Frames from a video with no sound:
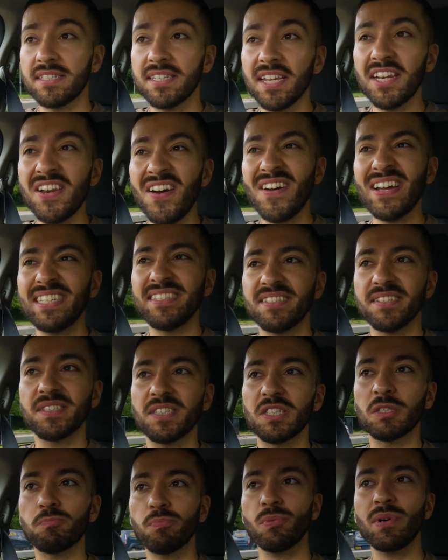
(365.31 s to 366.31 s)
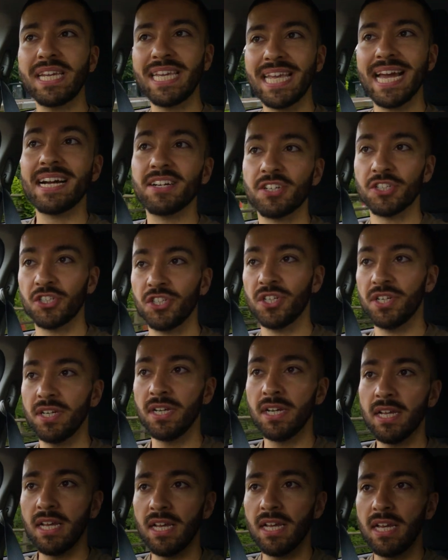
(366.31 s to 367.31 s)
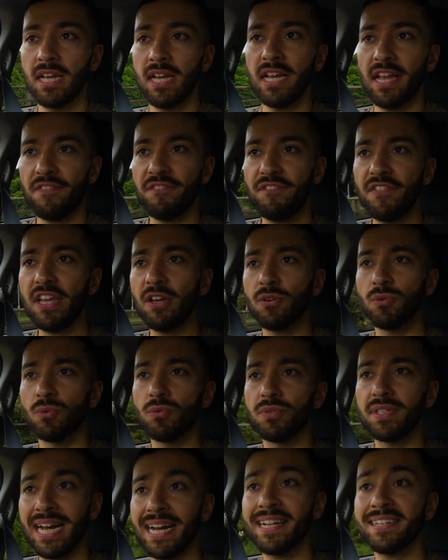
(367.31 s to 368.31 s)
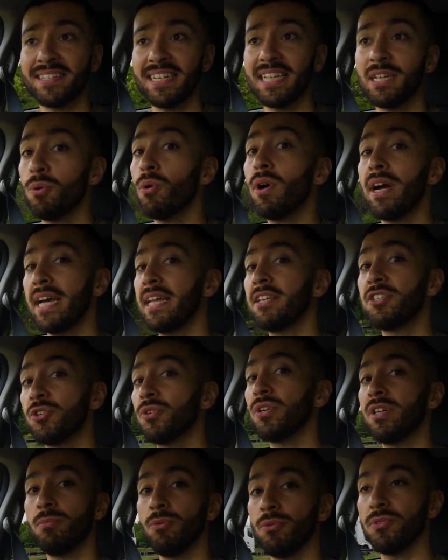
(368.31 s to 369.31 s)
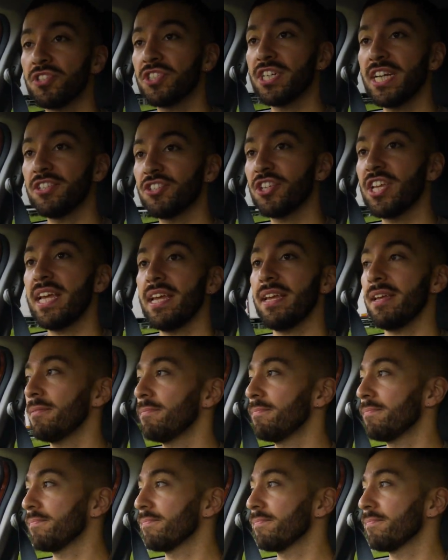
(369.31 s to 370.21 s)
It's a nice springy action. It feels actually quite enjoyable to change gear.